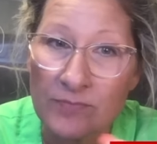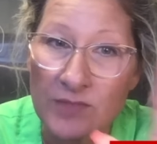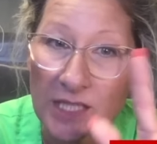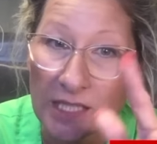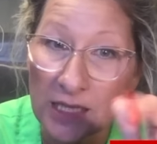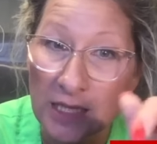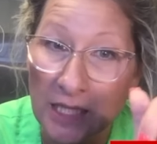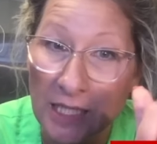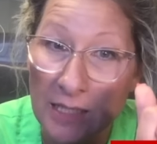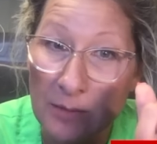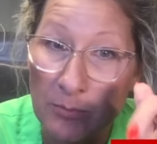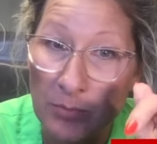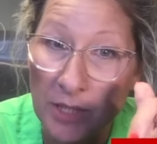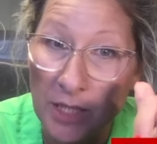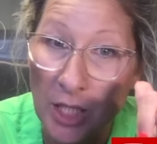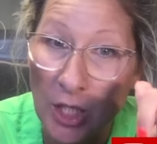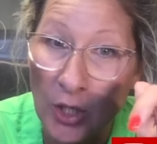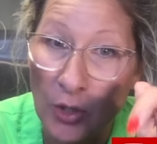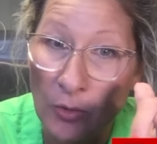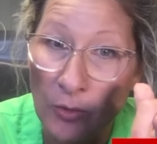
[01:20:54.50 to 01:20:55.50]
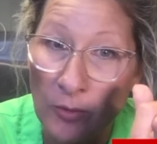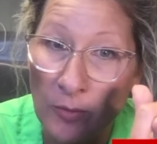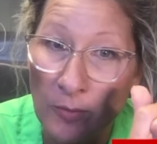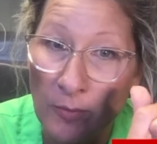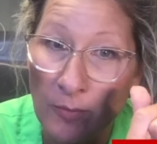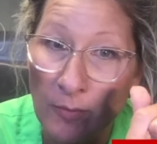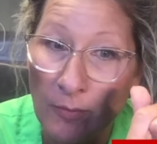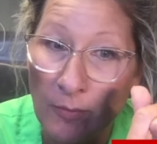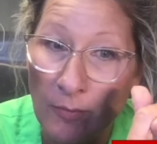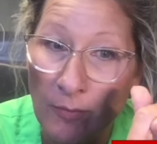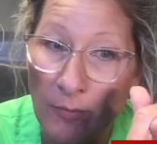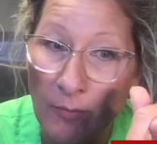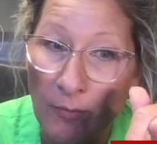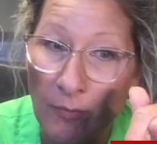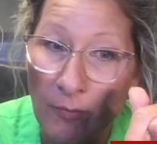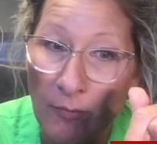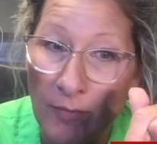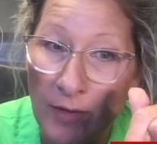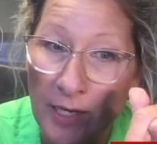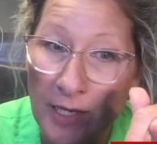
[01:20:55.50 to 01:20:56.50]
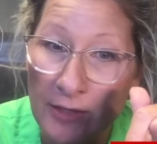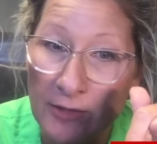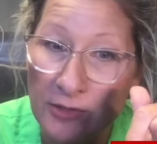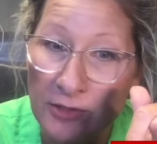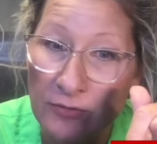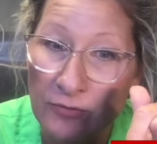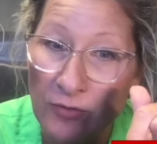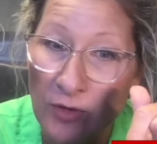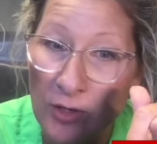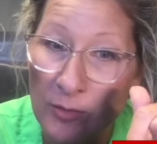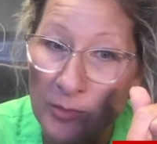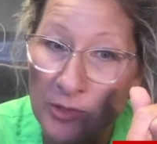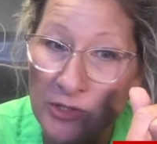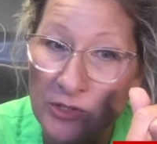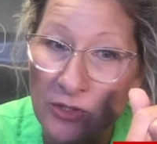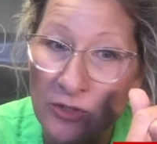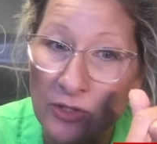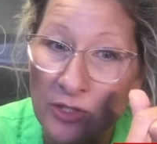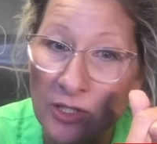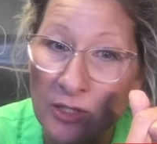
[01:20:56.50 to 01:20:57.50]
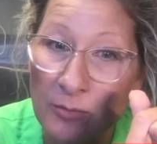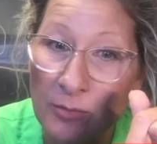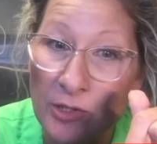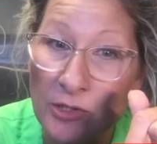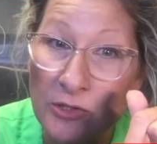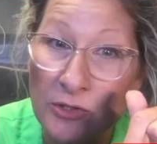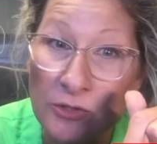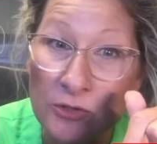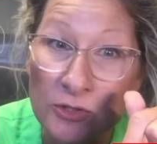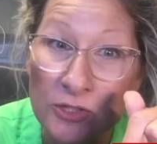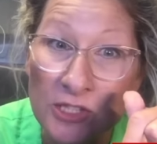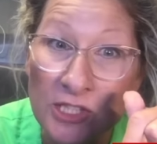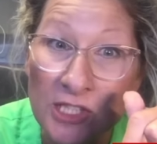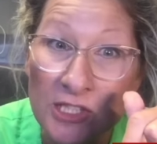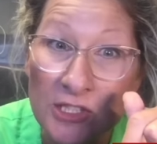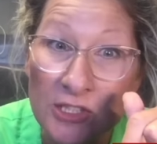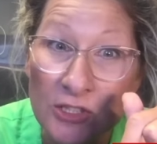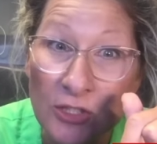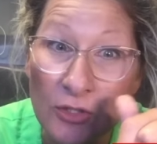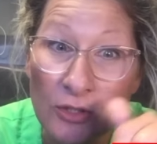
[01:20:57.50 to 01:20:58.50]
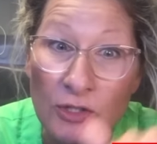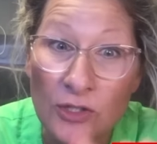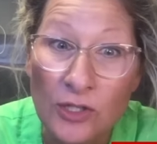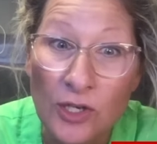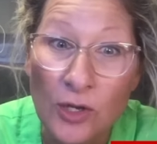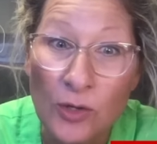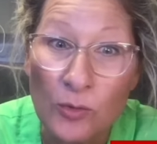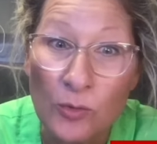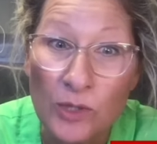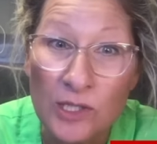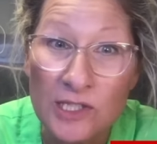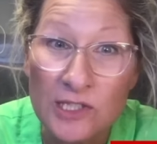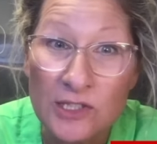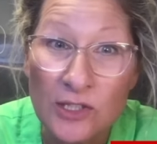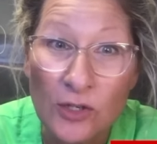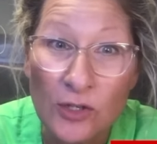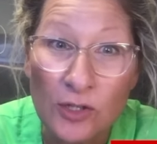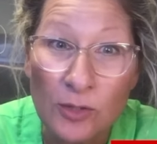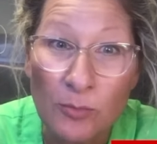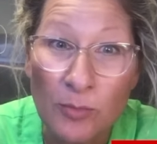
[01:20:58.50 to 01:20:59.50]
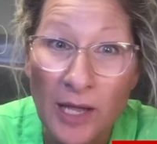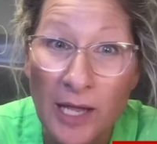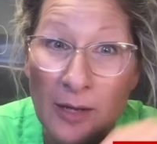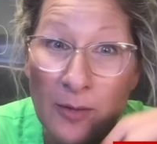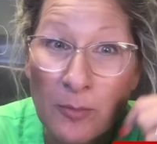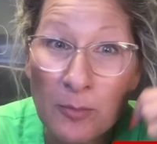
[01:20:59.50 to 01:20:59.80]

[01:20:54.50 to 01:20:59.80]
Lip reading: Link below. Here's a Farmer's Dog commercial just so you know what it's all about.